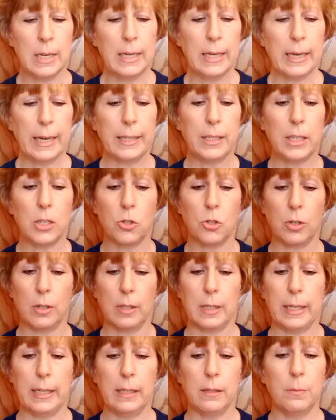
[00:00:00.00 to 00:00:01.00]

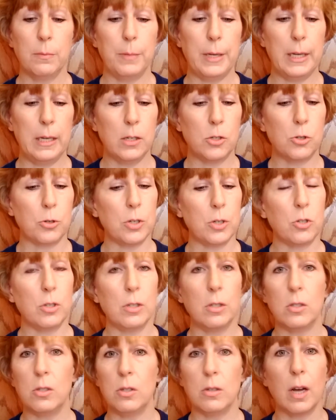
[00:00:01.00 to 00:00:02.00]
Additionally,
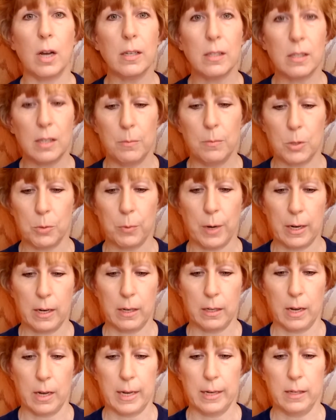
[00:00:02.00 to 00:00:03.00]
pediatricians do not seem to
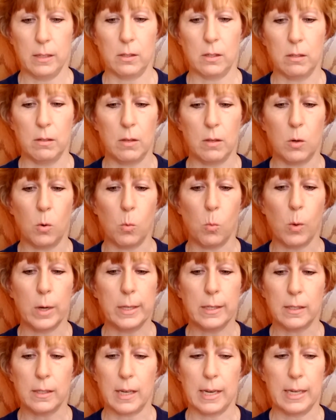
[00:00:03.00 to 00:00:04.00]
recognize that a
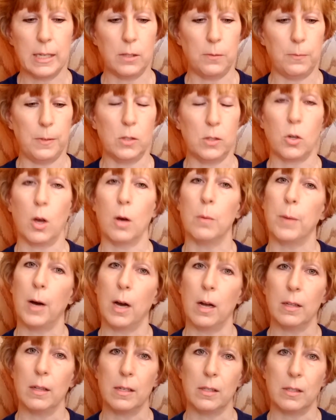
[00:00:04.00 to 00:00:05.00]
one-size-fits-all
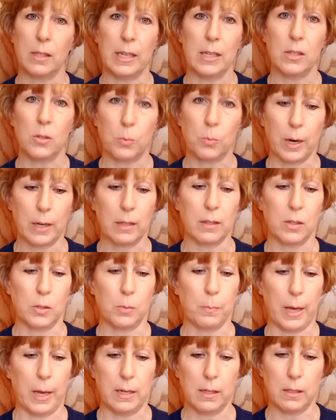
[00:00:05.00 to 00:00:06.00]
policy is reckless
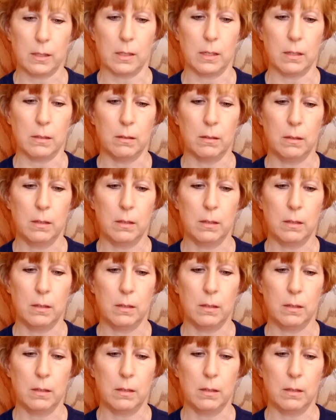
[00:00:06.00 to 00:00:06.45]
medicine.